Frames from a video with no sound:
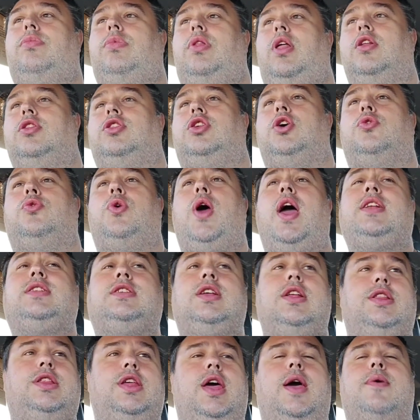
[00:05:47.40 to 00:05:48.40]

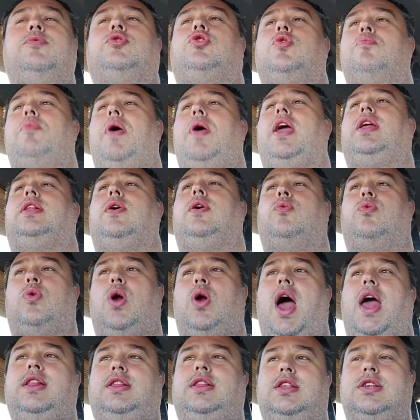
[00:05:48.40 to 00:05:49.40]
directing them to make the
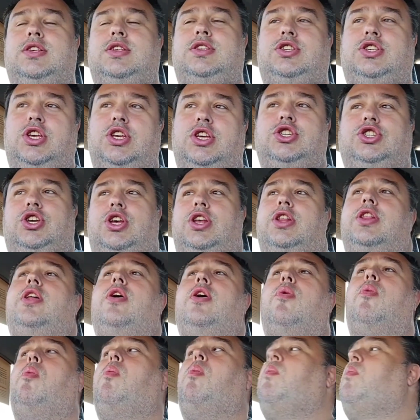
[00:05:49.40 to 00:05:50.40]
right decision,
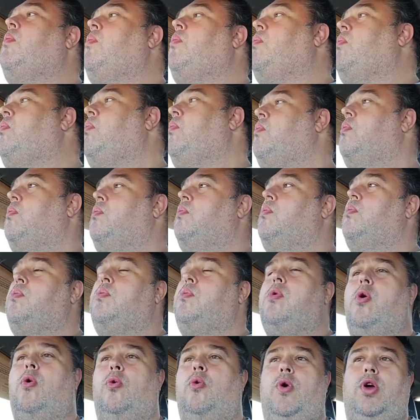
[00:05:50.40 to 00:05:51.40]

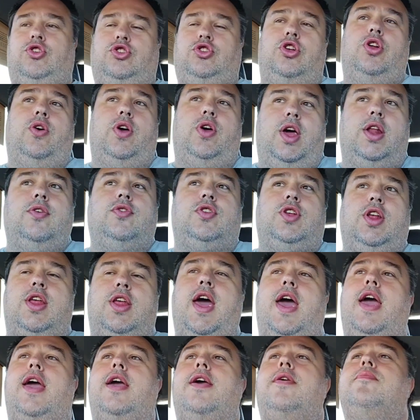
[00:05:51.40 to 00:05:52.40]
which, end of the
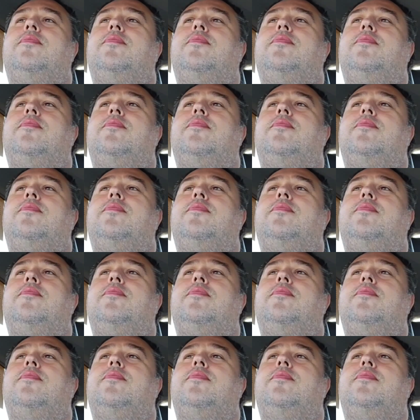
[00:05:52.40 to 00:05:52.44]
day,